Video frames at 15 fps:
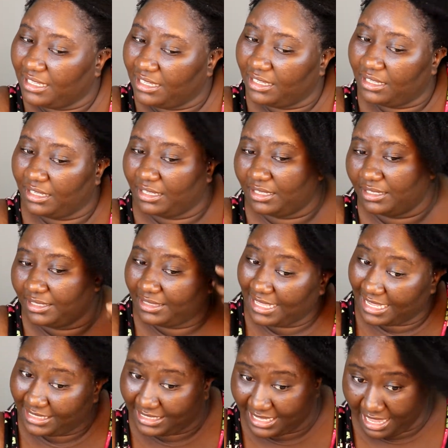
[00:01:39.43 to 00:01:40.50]
Ugh,
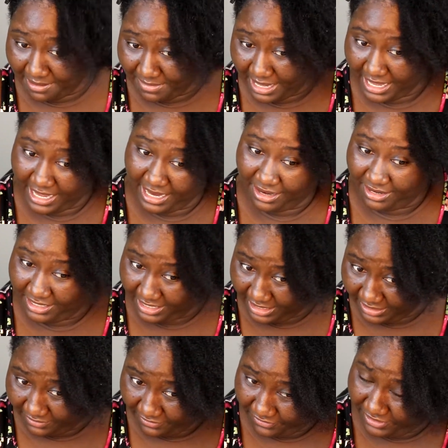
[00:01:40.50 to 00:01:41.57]
that's not my hair. It
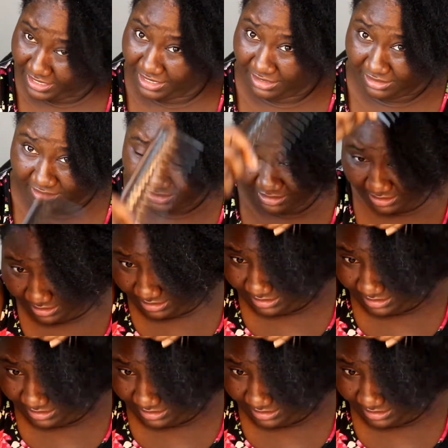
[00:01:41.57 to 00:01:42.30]
doesn't feel...